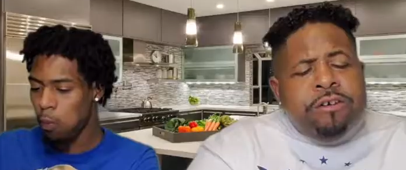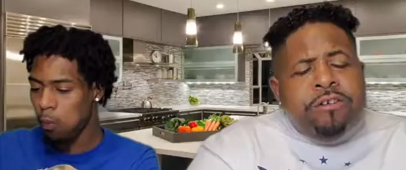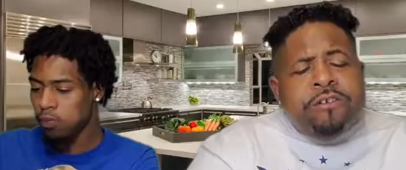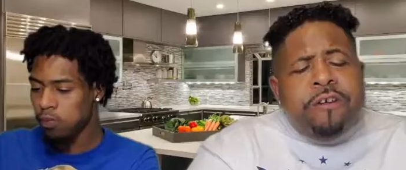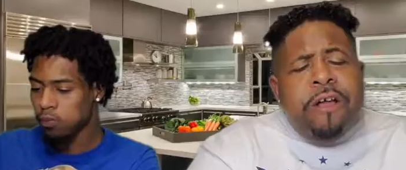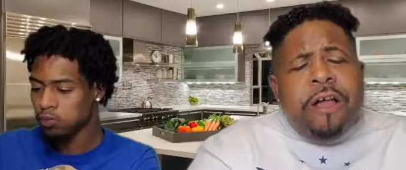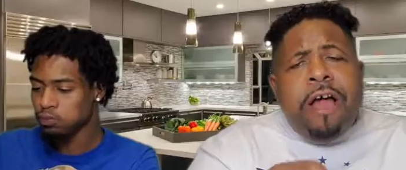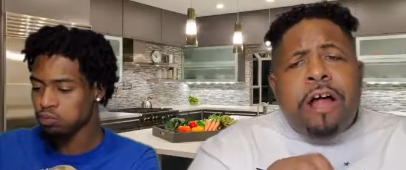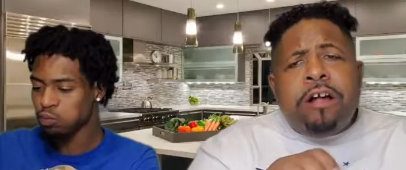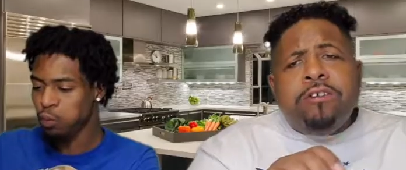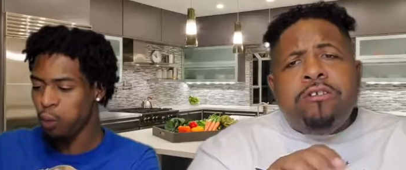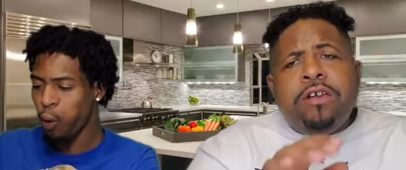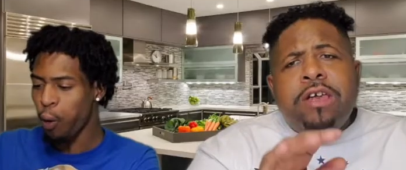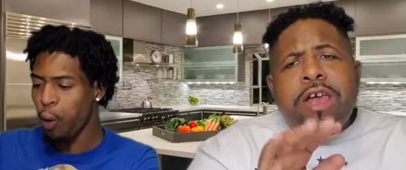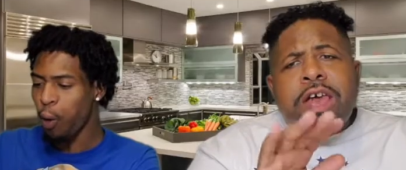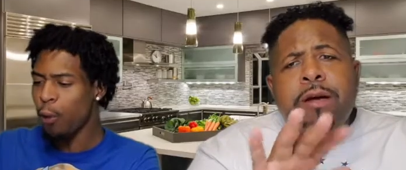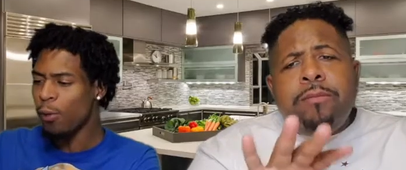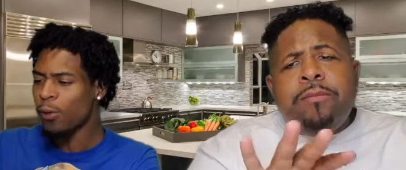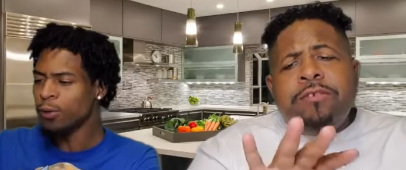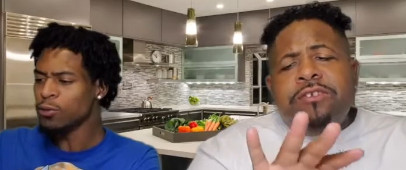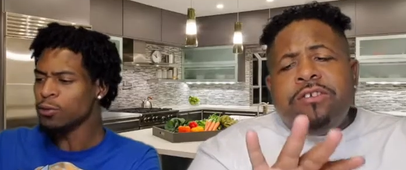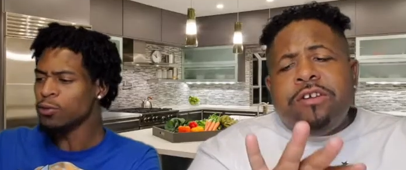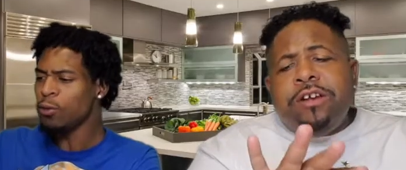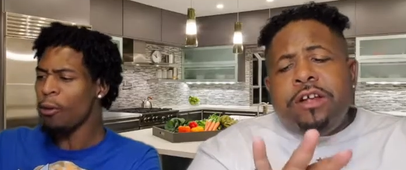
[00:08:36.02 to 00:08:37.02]
Speaker 1: Shout out to
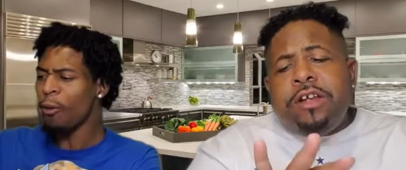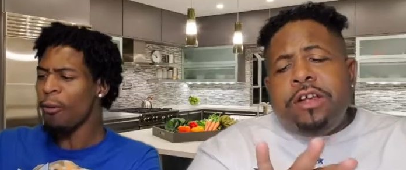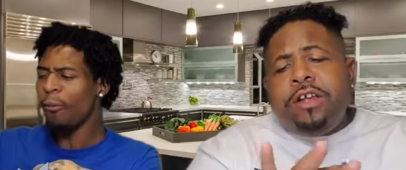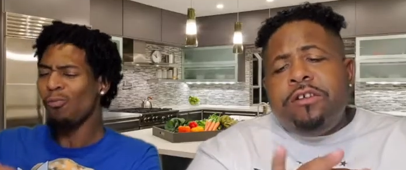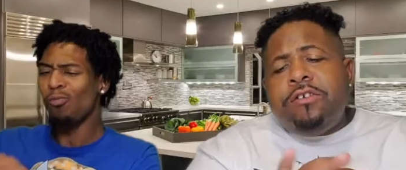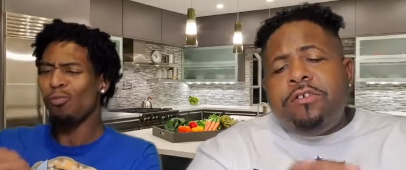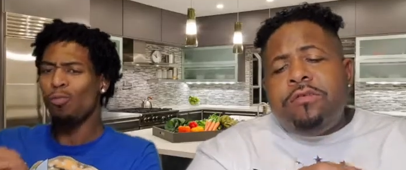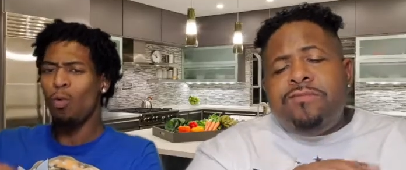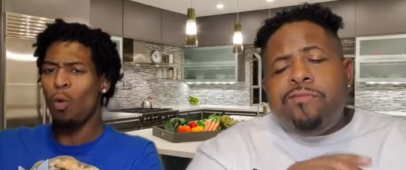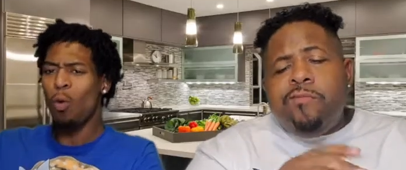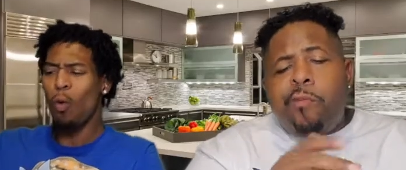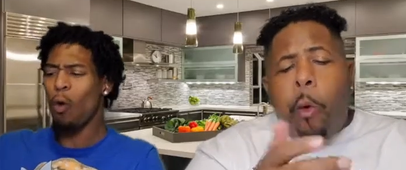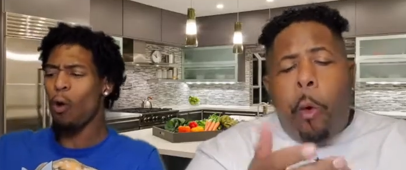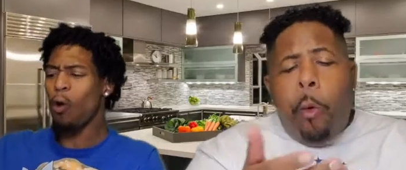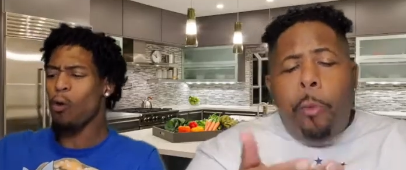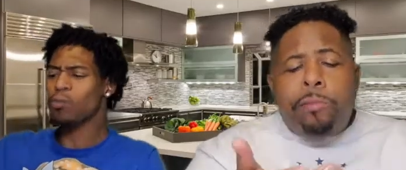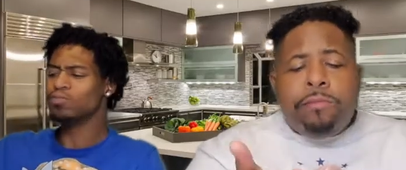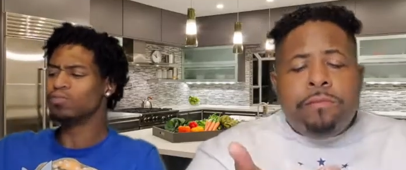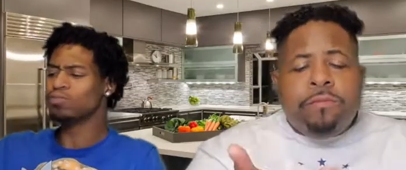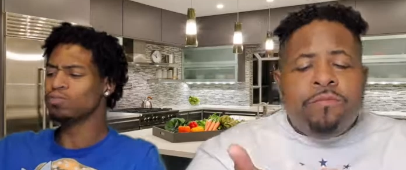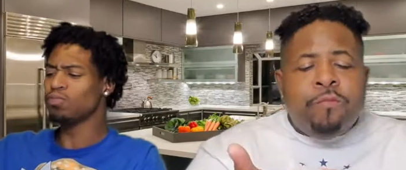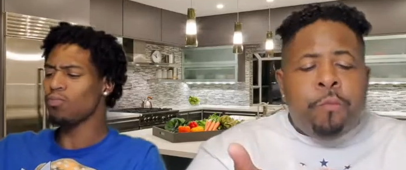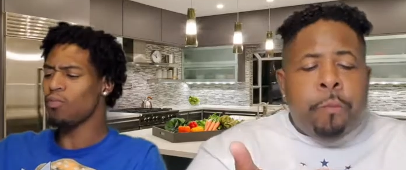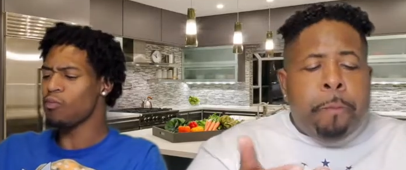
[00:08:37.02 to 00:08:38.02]
Emma's Goodies. Woo.
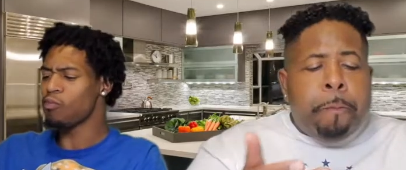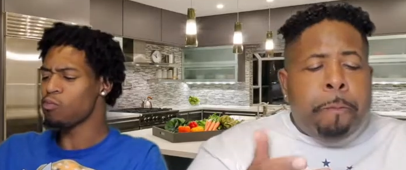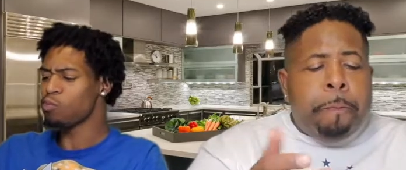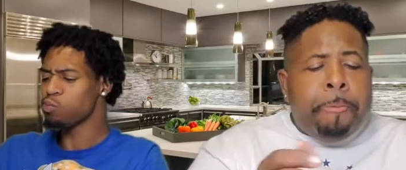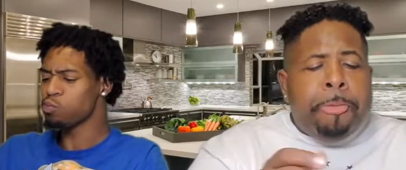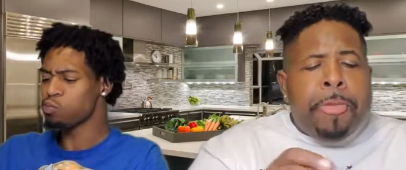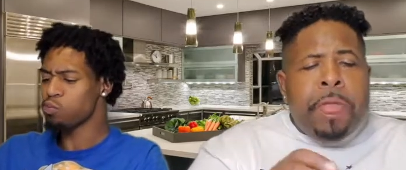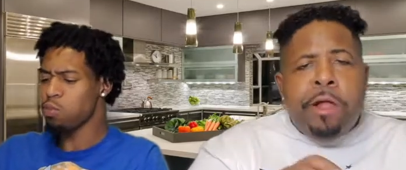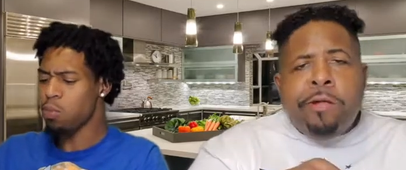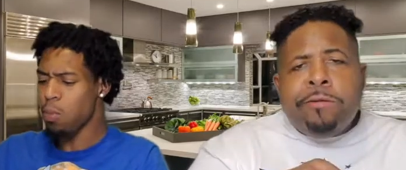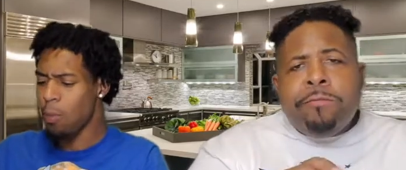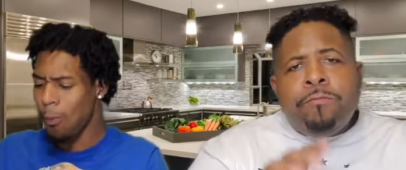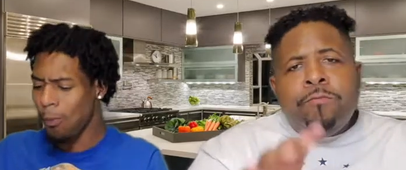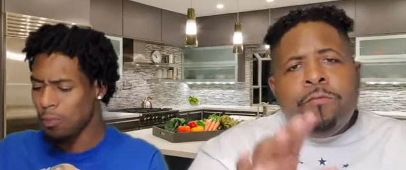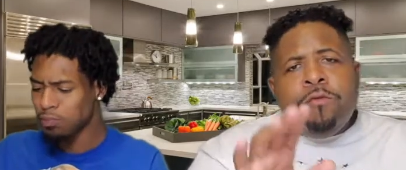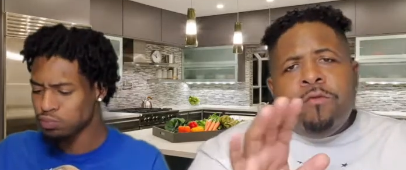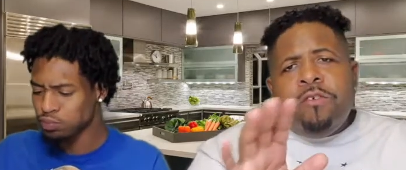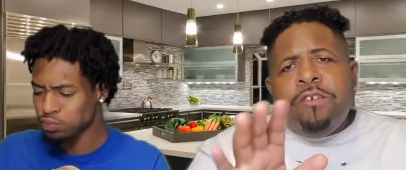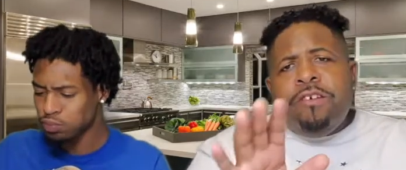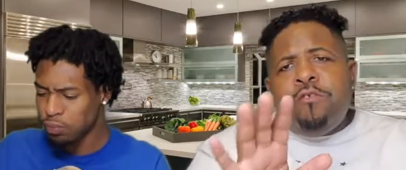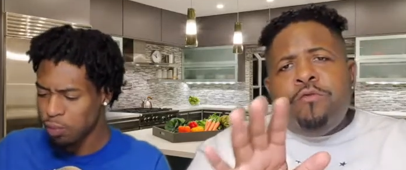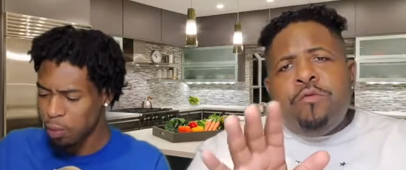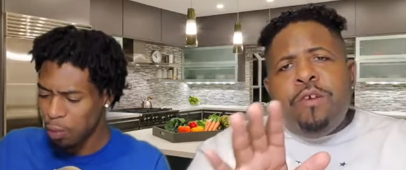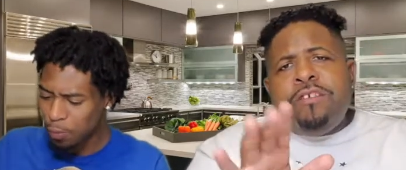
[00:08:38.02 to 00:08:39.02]

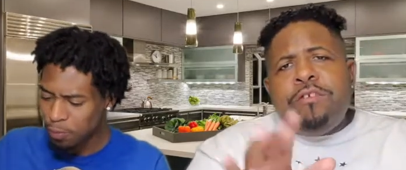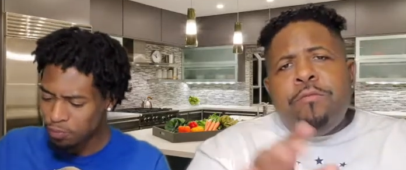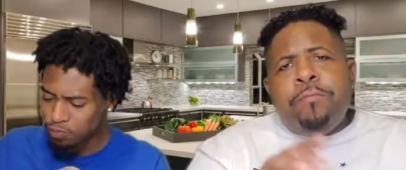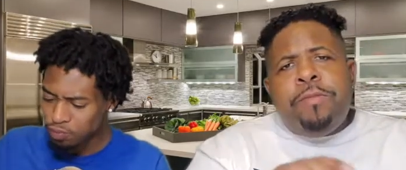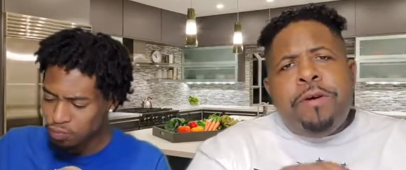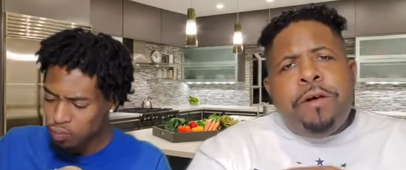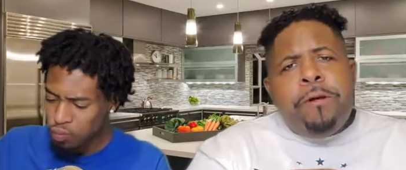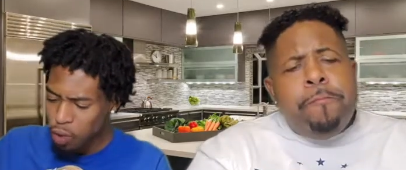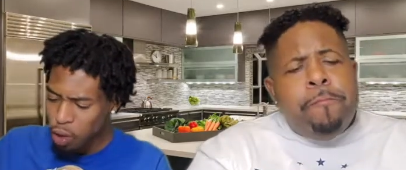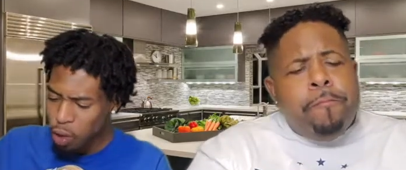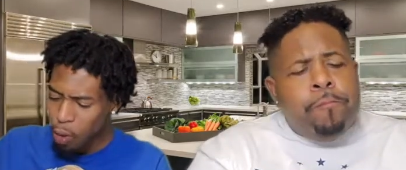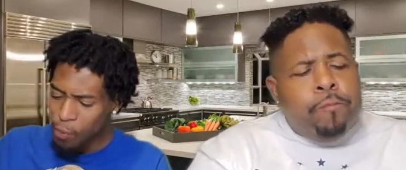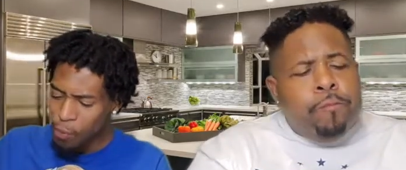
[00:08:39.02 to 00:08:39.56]
For this recipe.